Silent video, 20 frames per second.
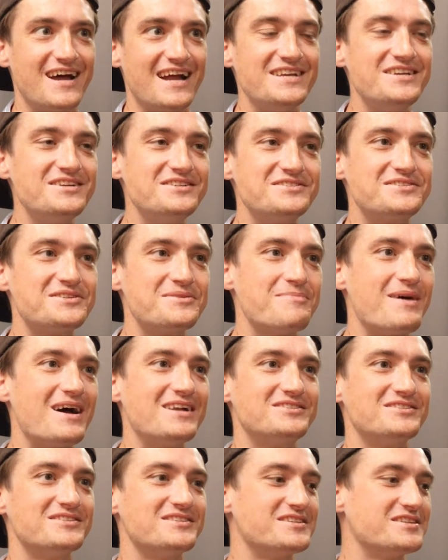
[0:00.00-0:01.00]
And you just
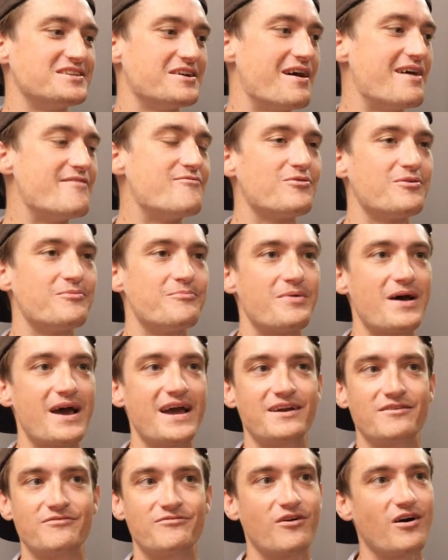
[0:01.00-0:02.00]
imagine, everyone
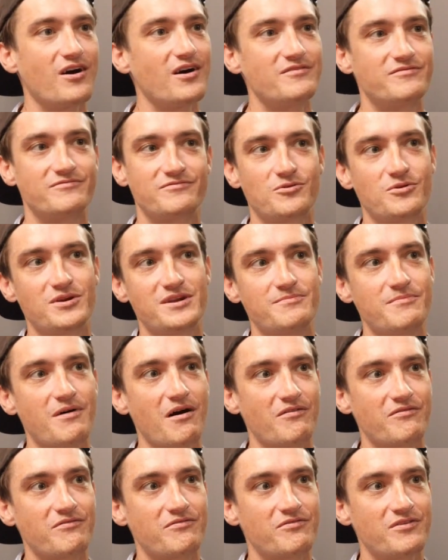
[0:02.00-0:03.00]
paying £5 a
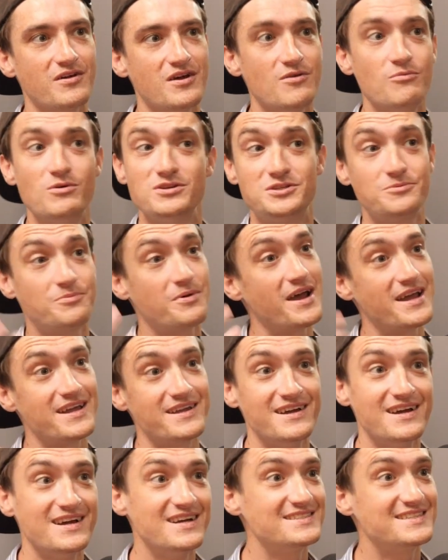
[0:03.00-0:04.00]
month, would you
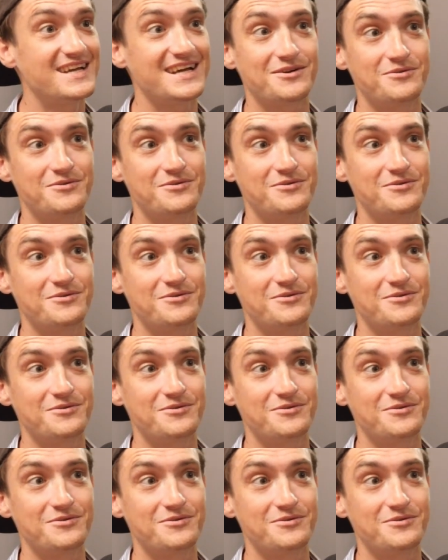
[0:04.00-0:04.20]
pay 10